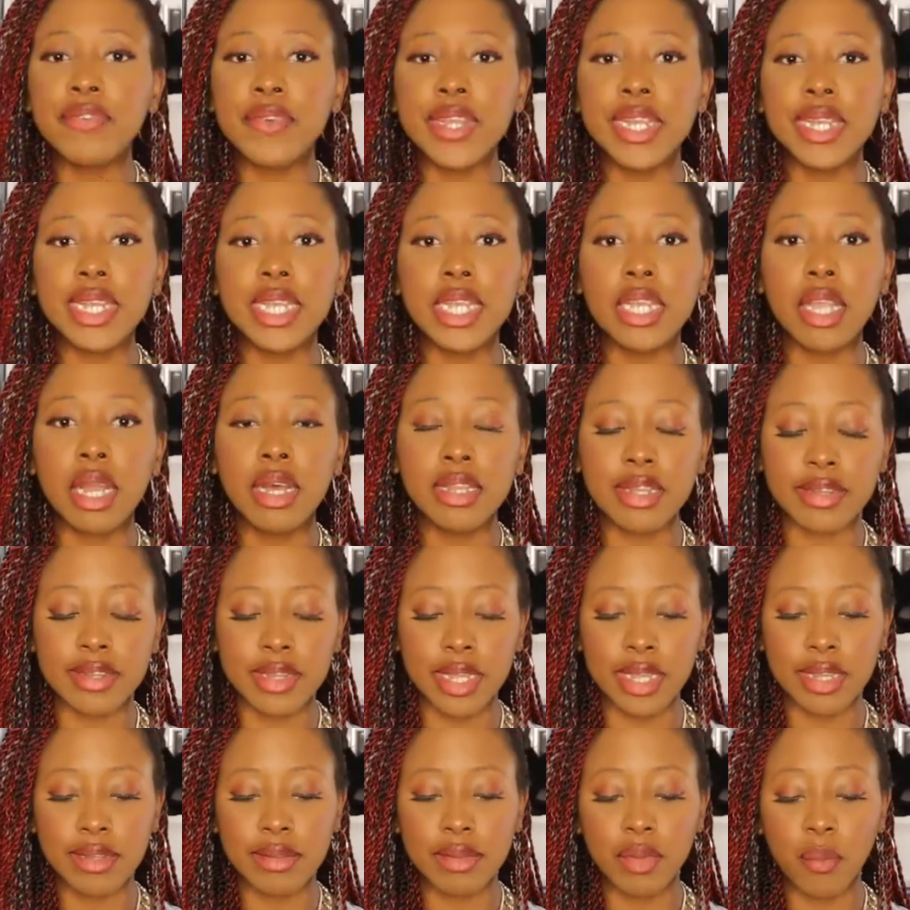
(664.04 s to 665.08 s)
friendly
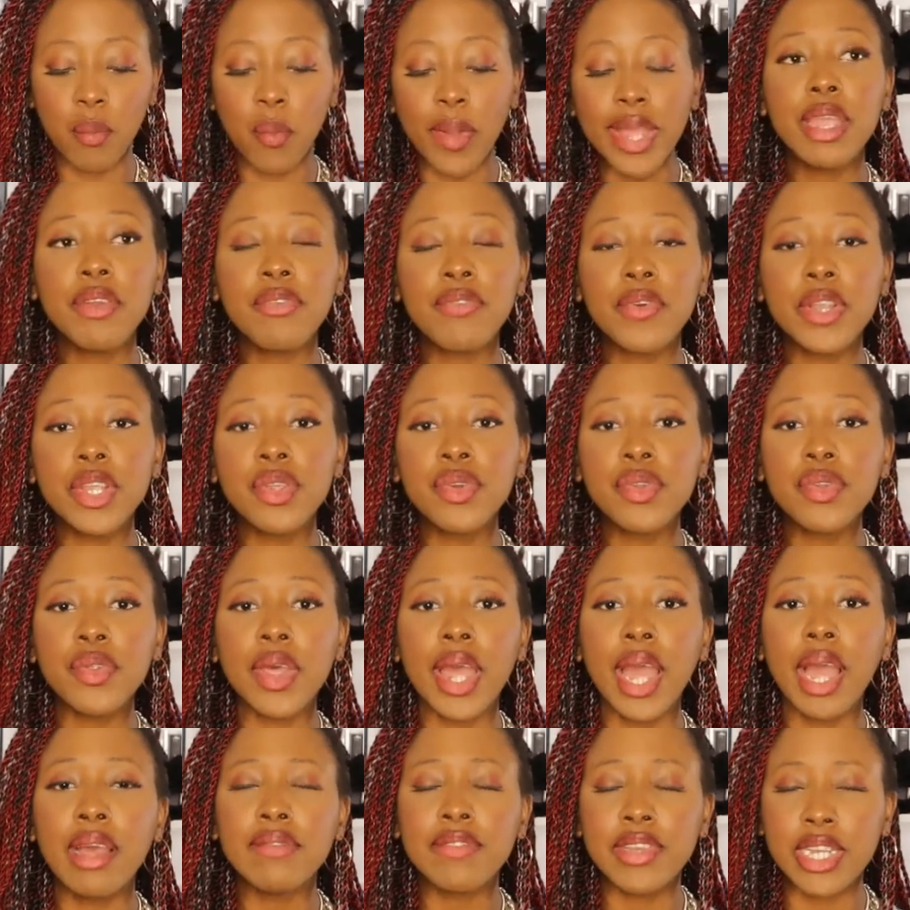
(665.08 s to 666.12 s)
content. Way for you to
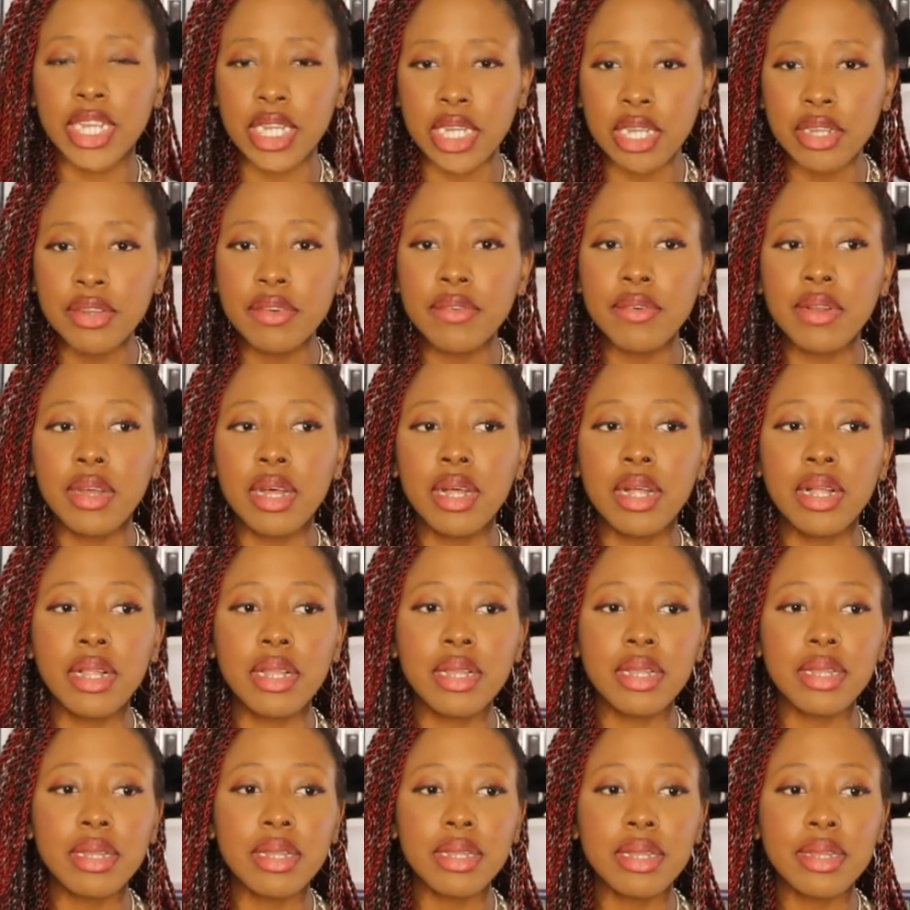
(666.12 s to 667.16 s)
have
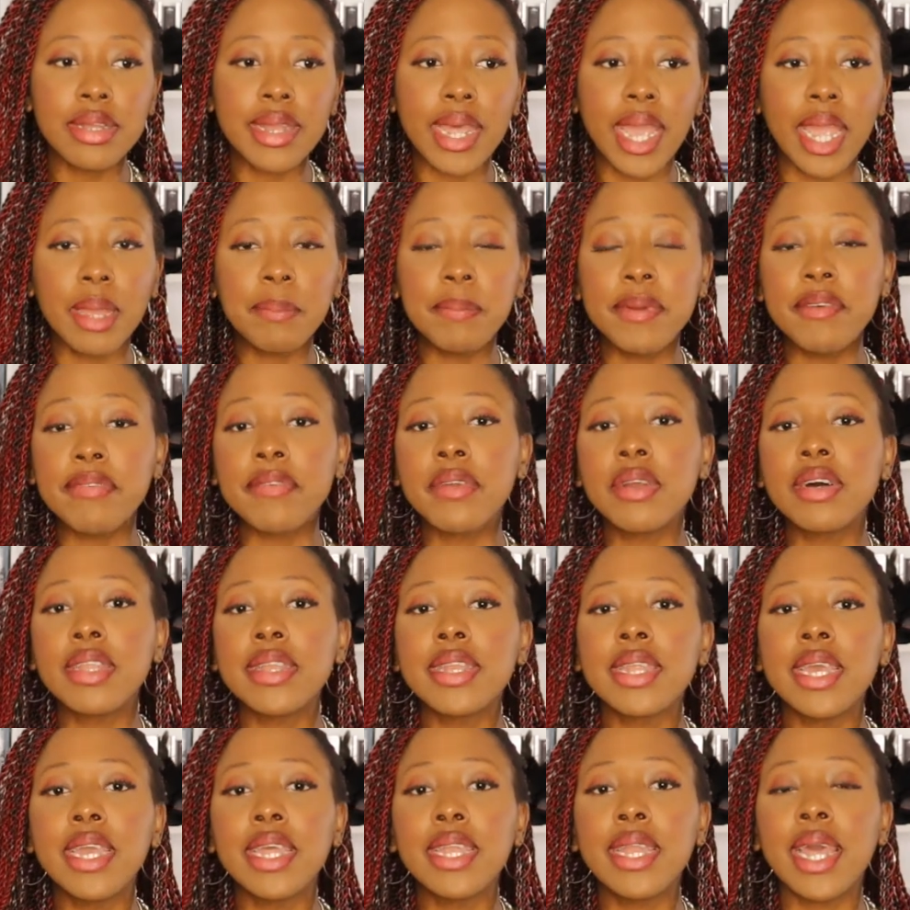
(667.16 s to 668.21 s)
general type of
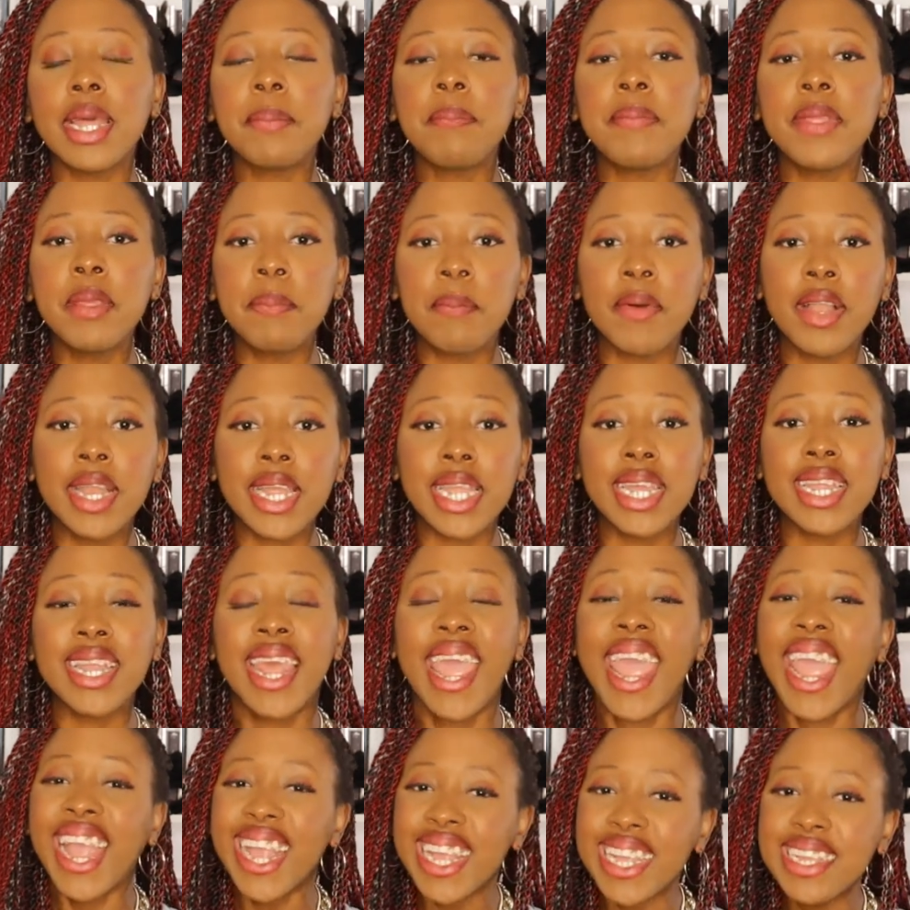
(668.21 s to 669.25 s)
content that people can
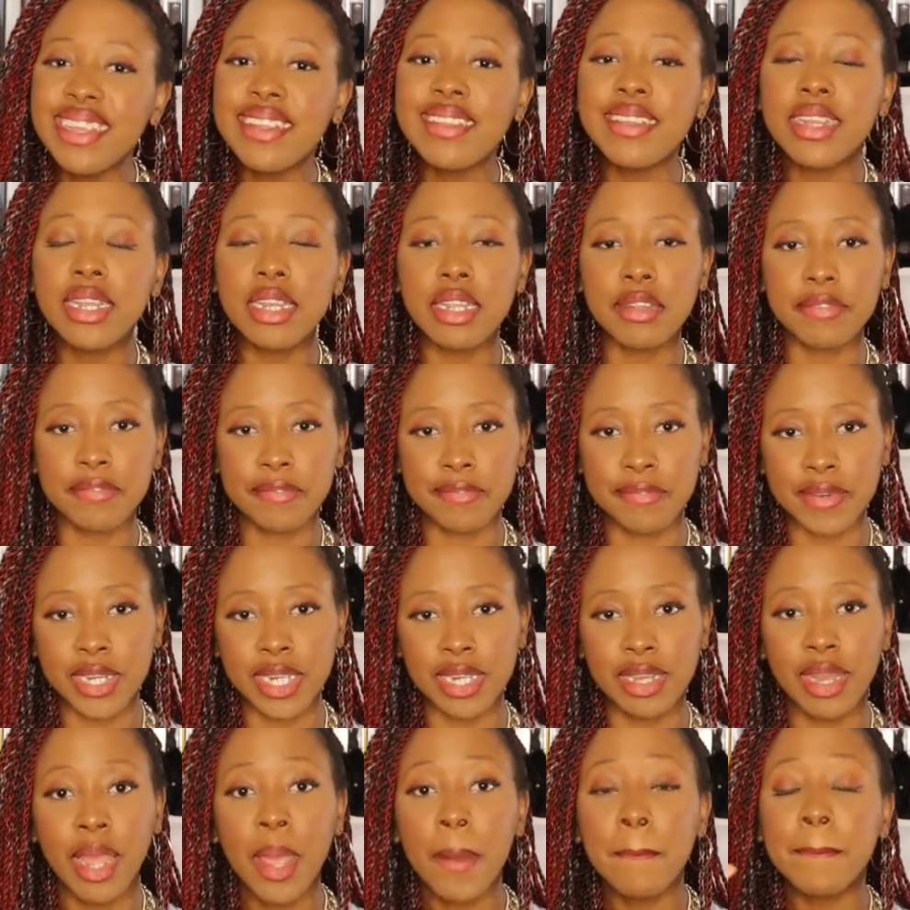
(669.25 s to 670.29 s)
easily
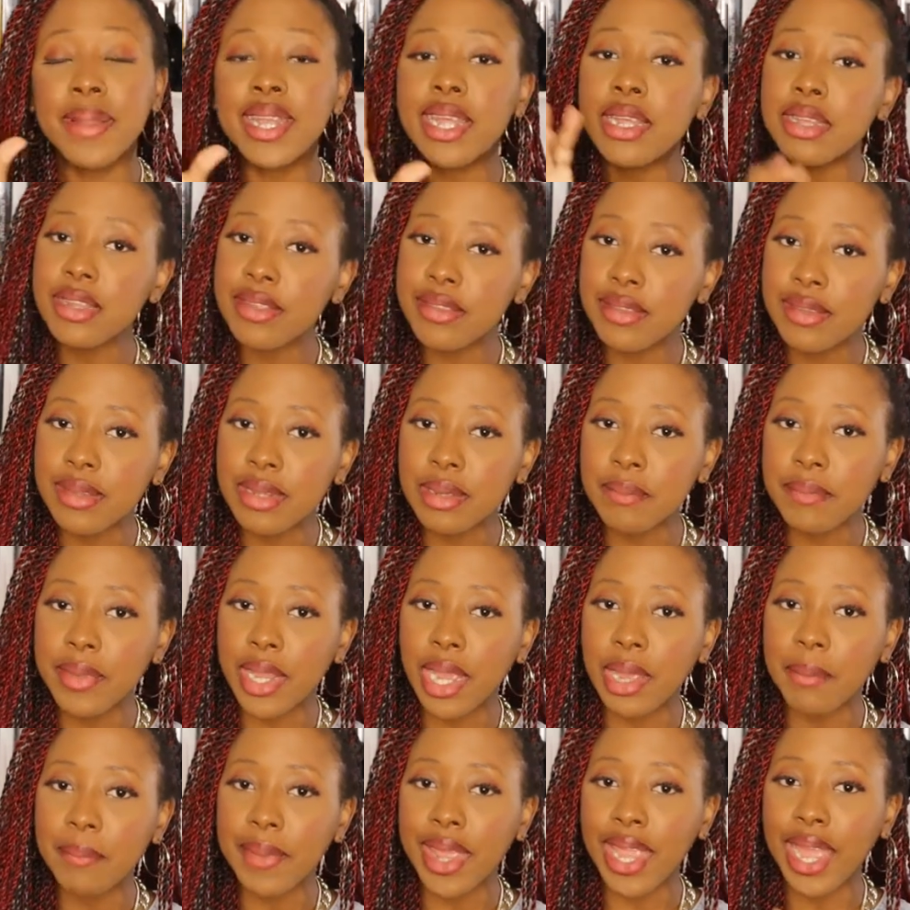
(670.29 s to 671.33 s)
find. But at the same
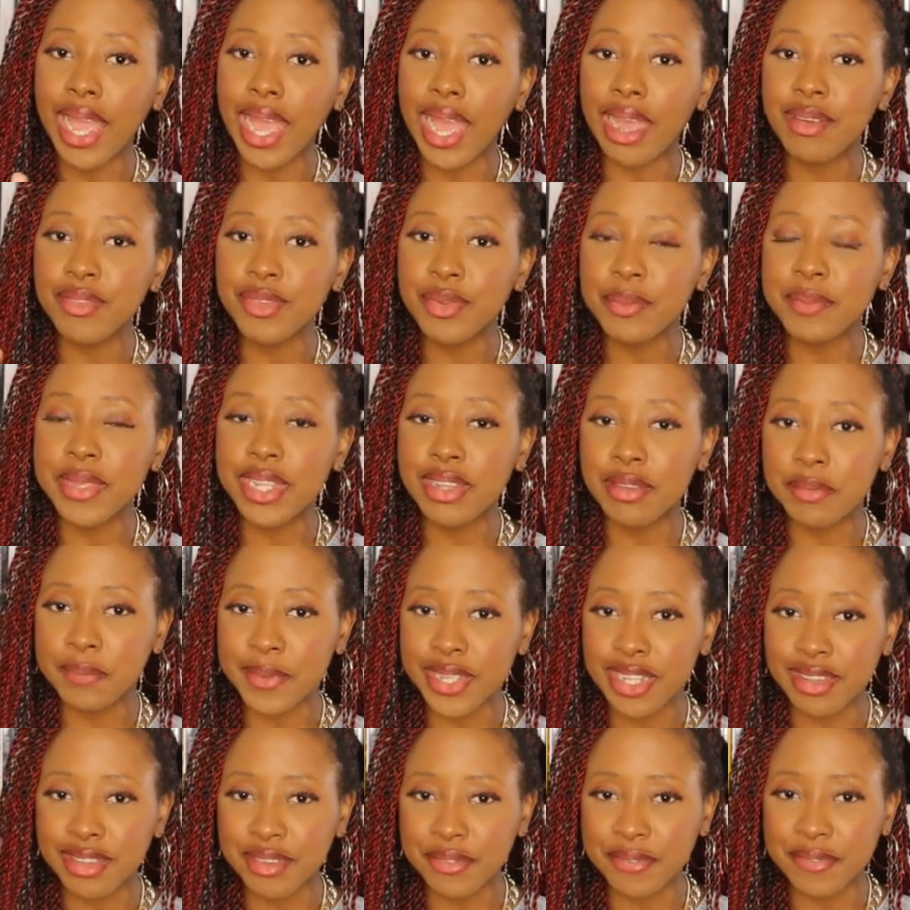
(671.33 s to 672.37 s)
time, they have to be
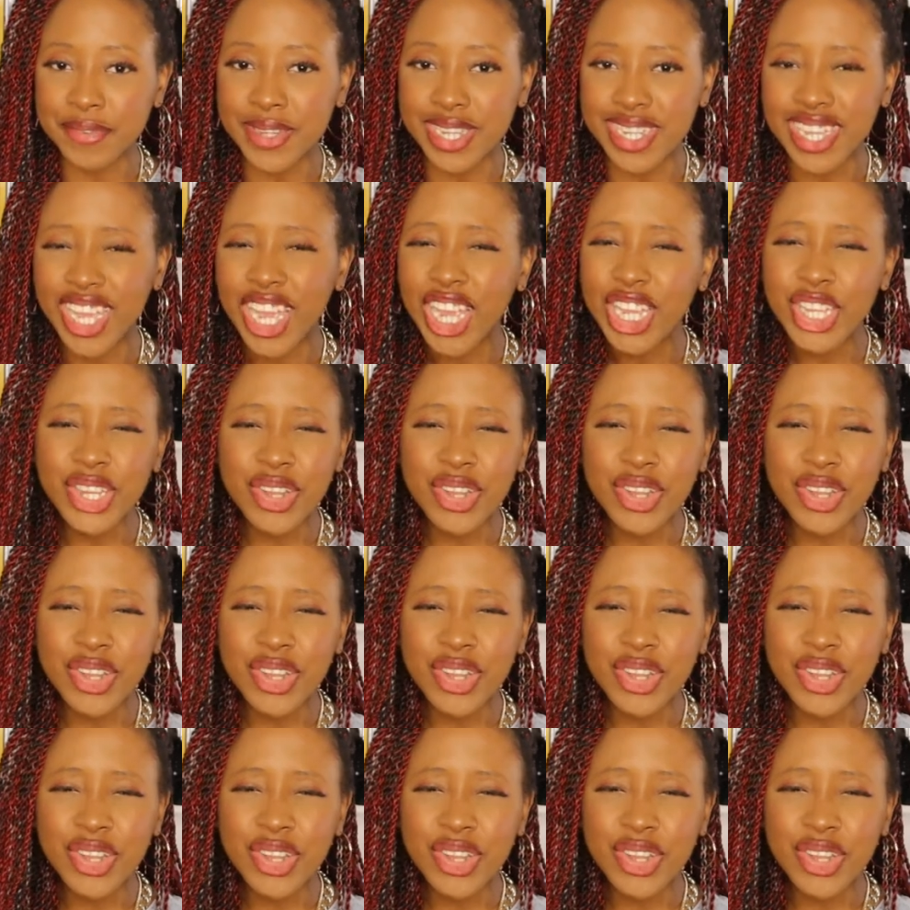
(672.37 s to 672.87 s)
specific.